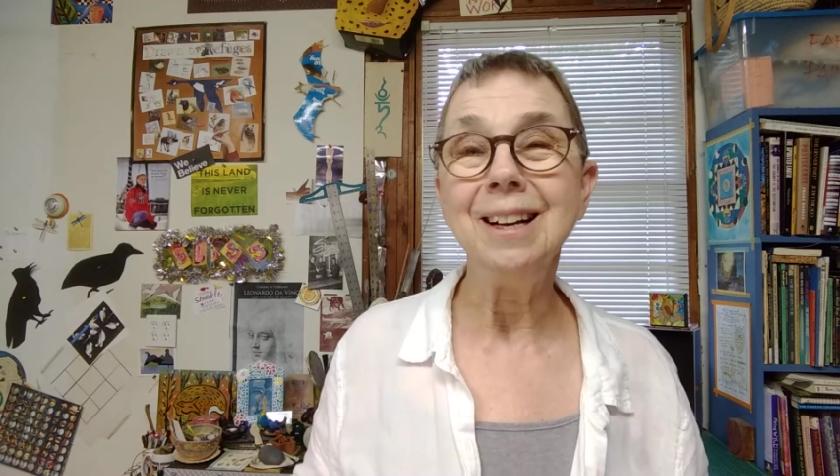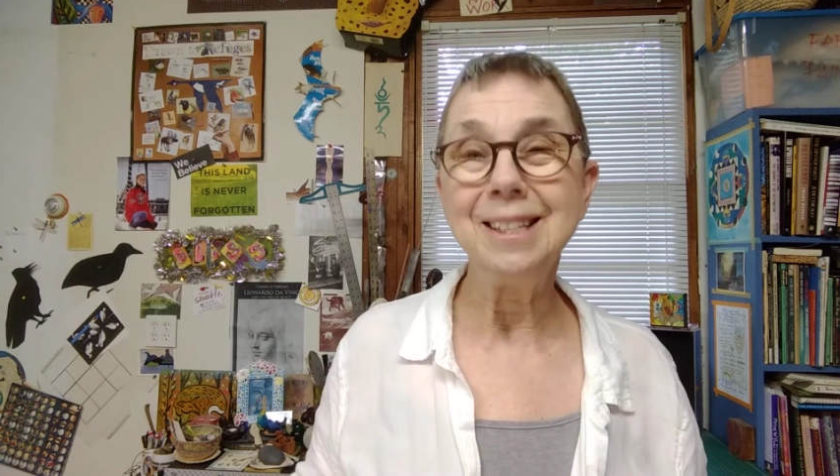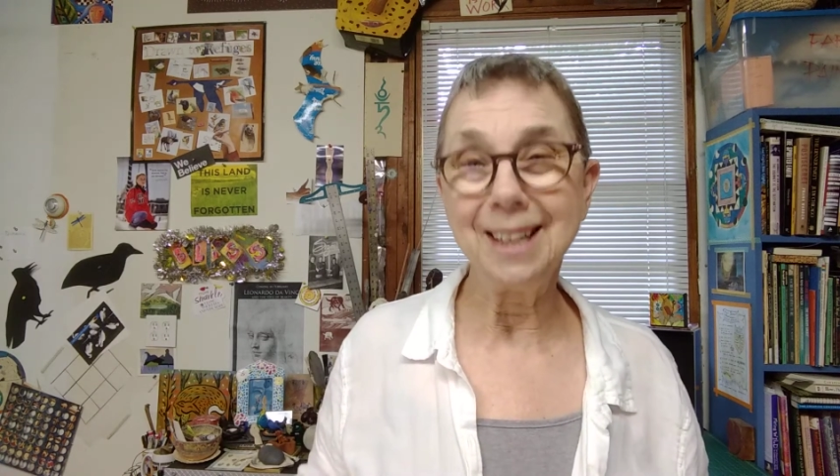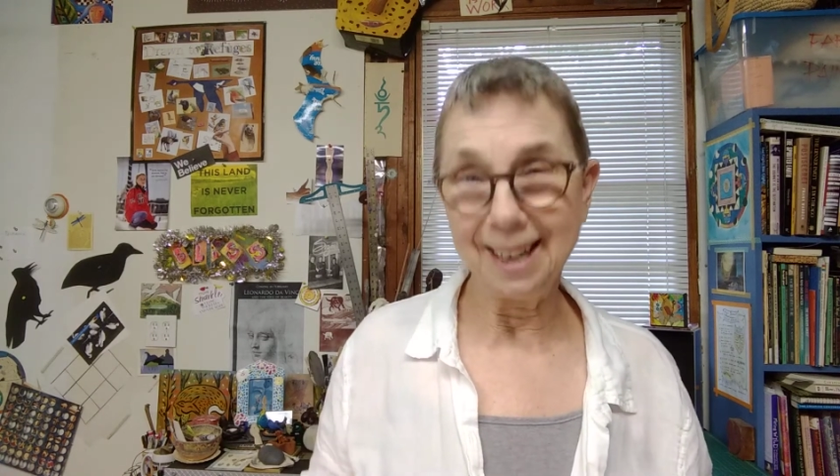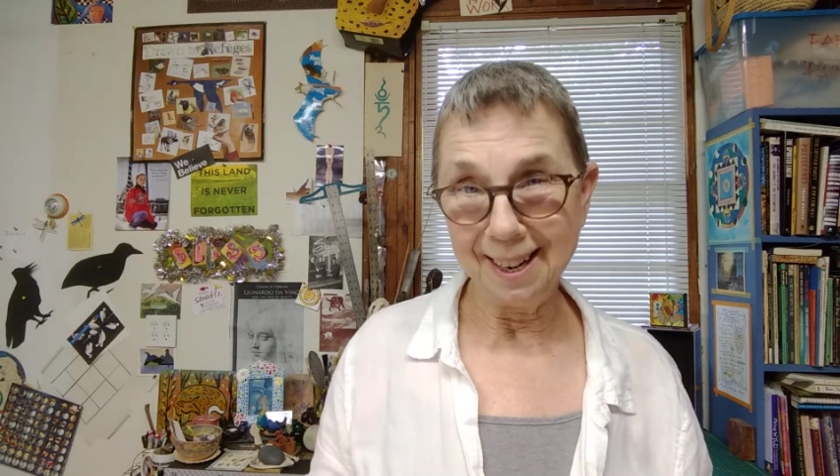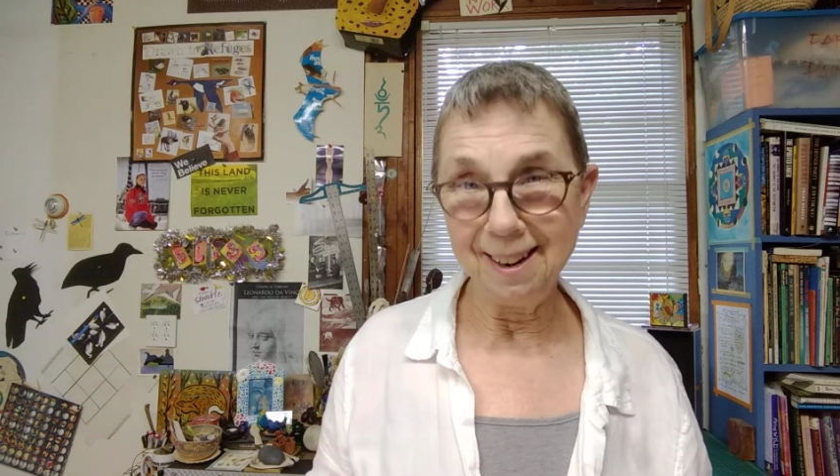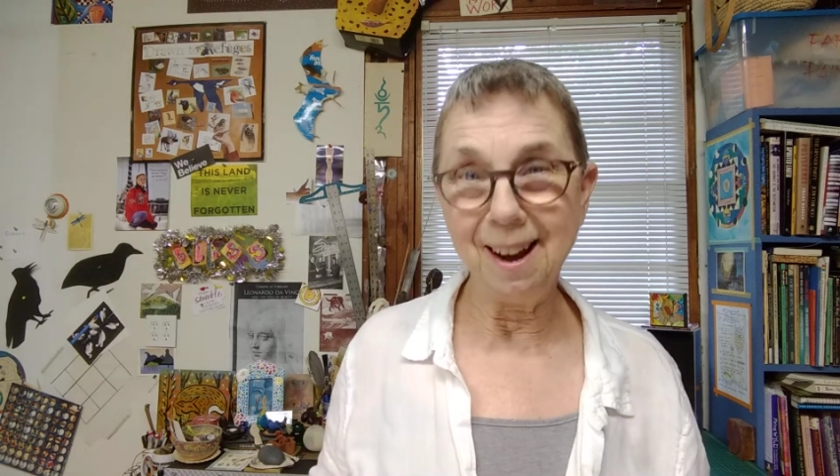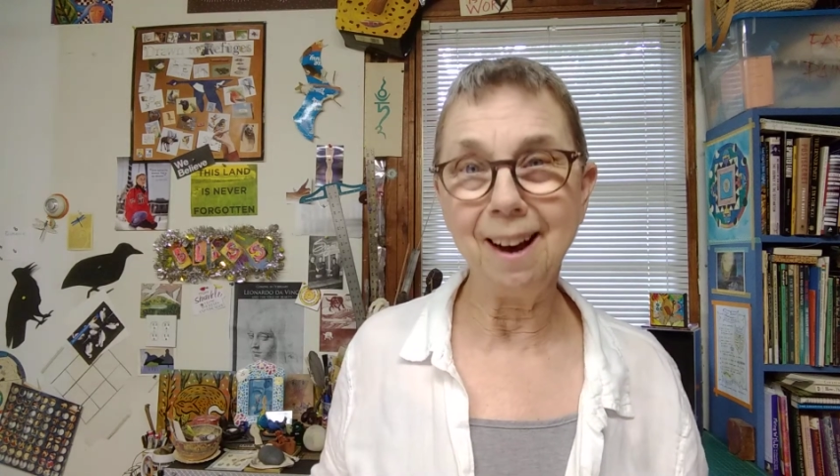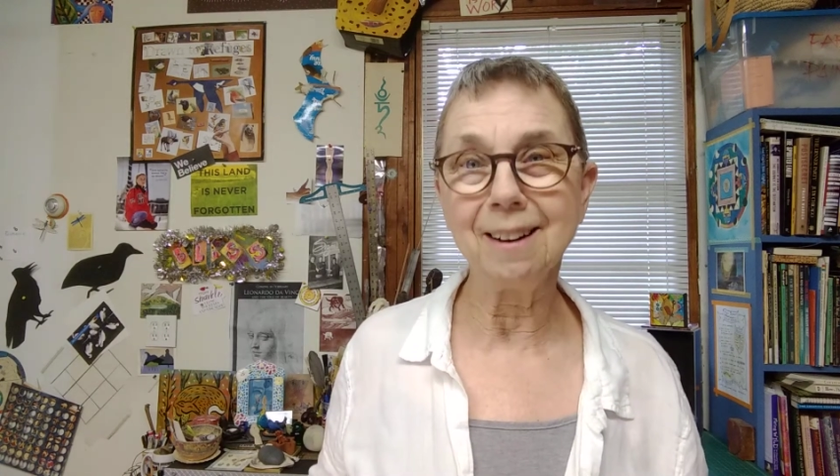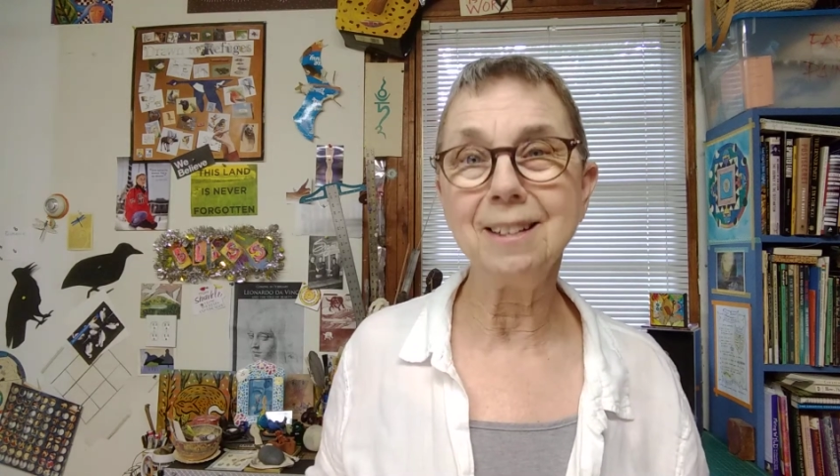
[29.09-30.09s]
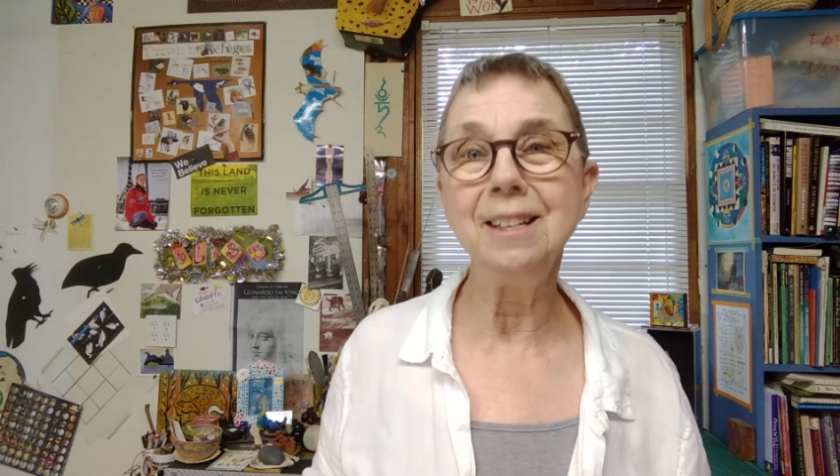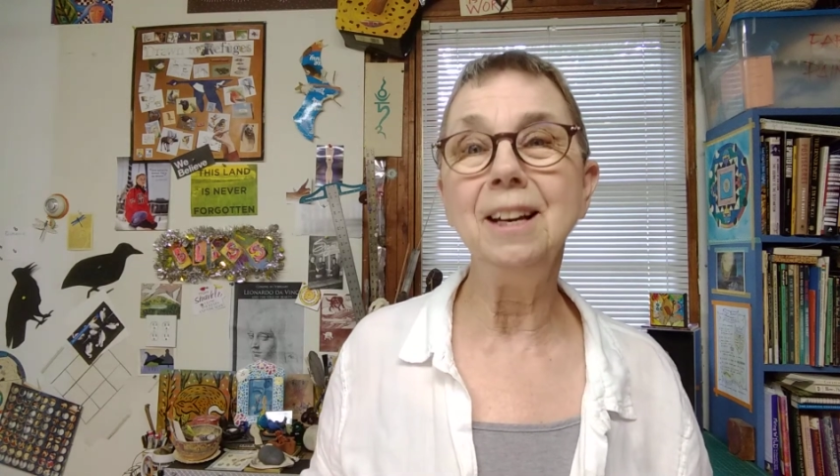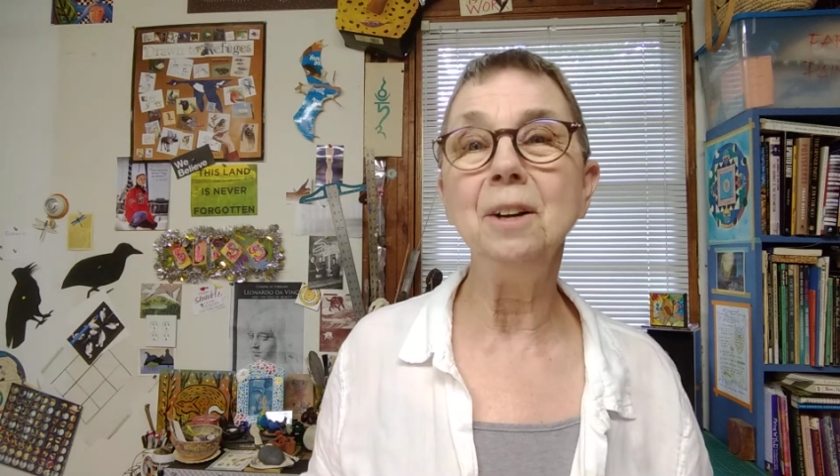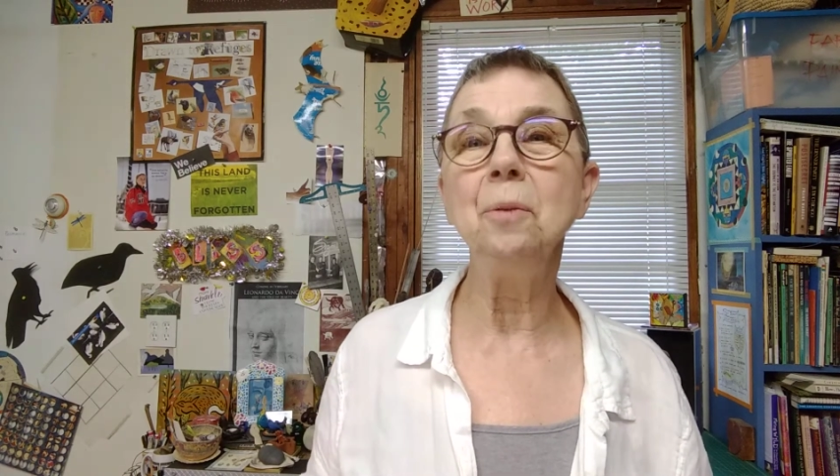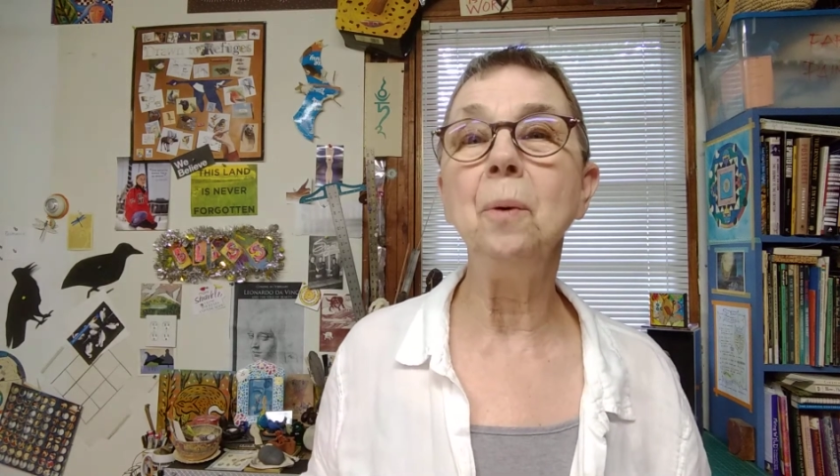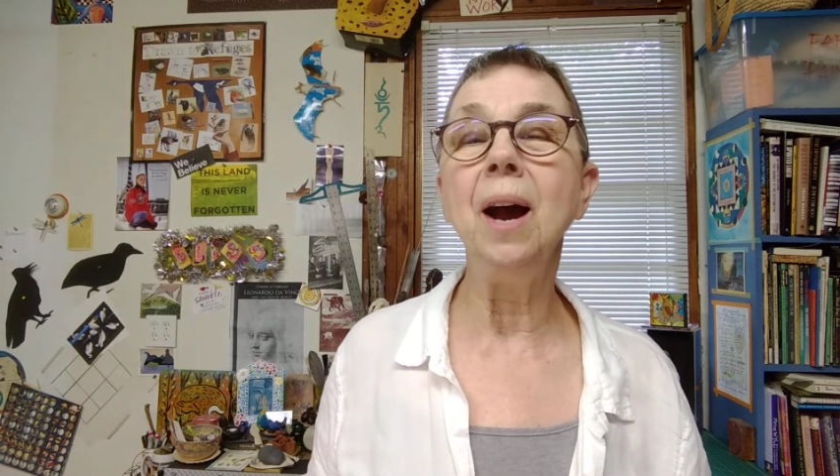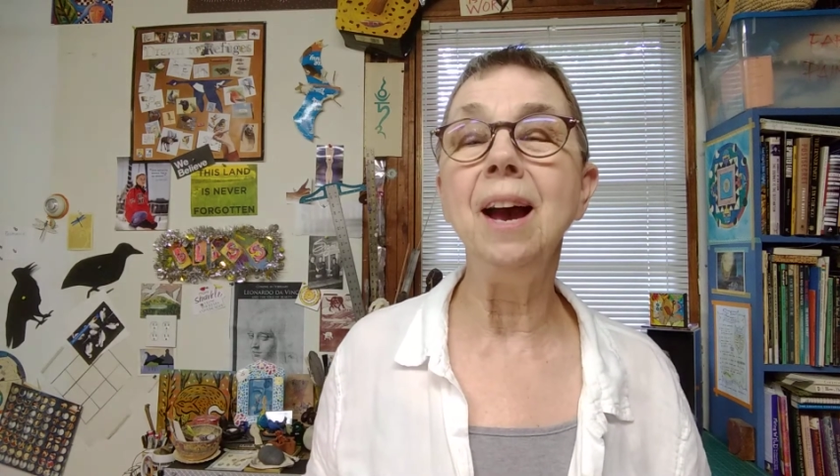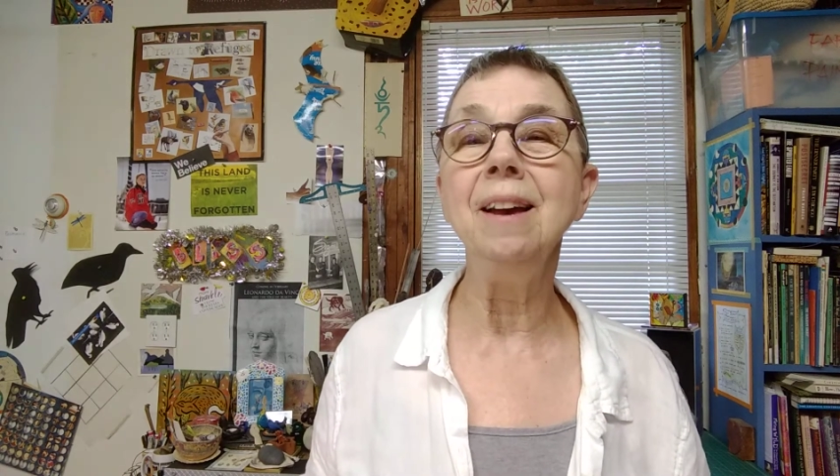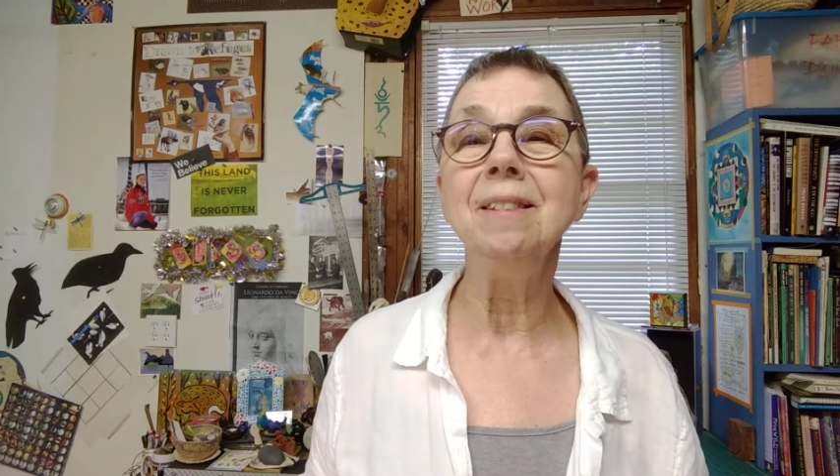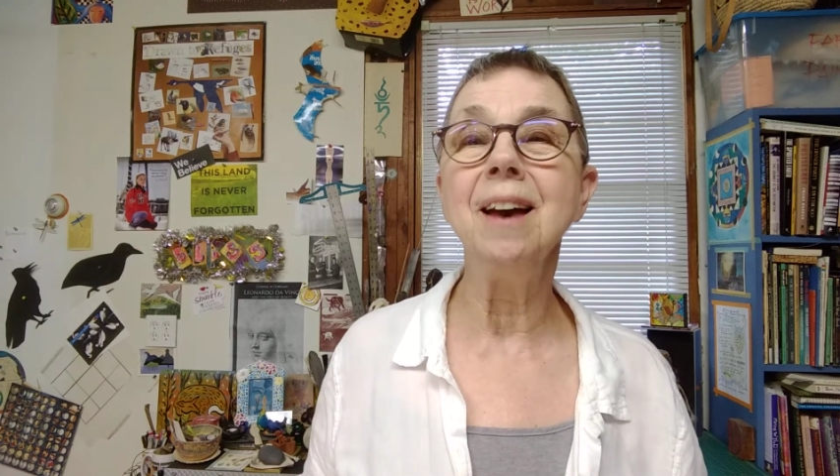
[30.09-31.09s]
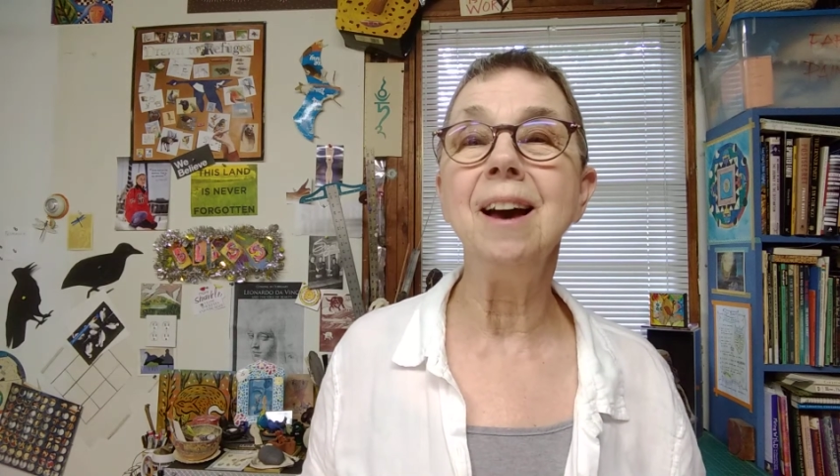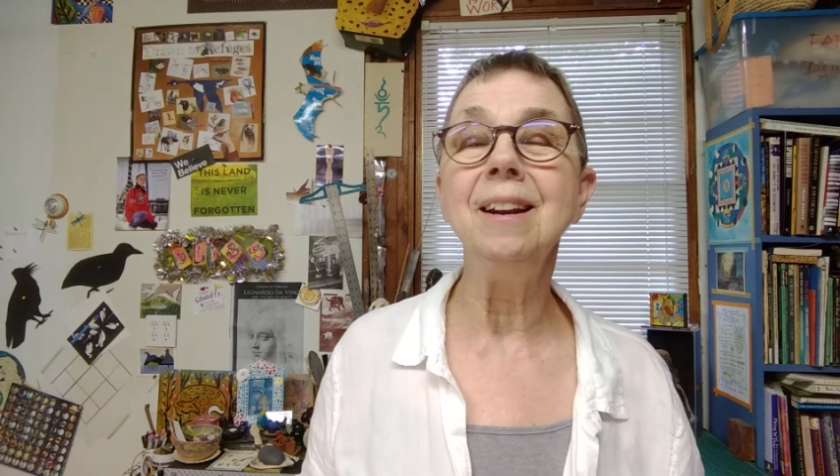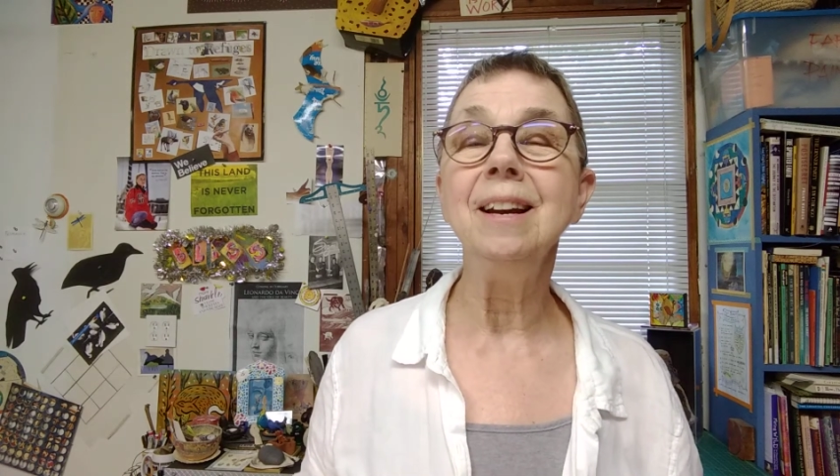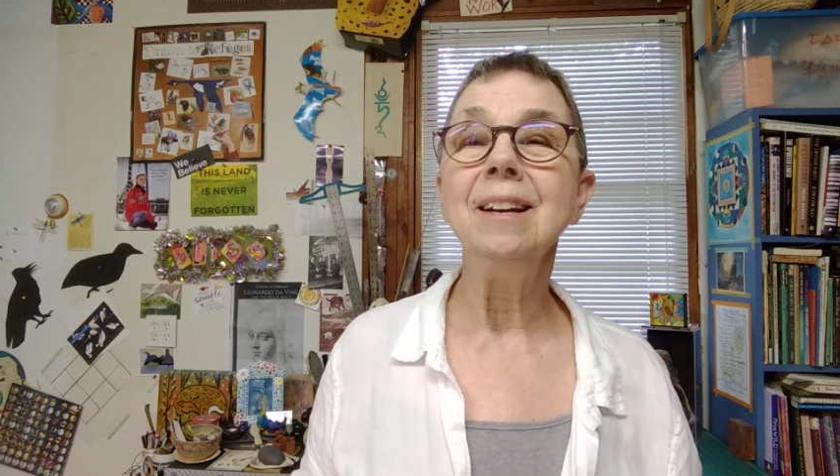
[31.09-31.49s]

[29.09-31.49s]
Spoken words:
to connect in a way that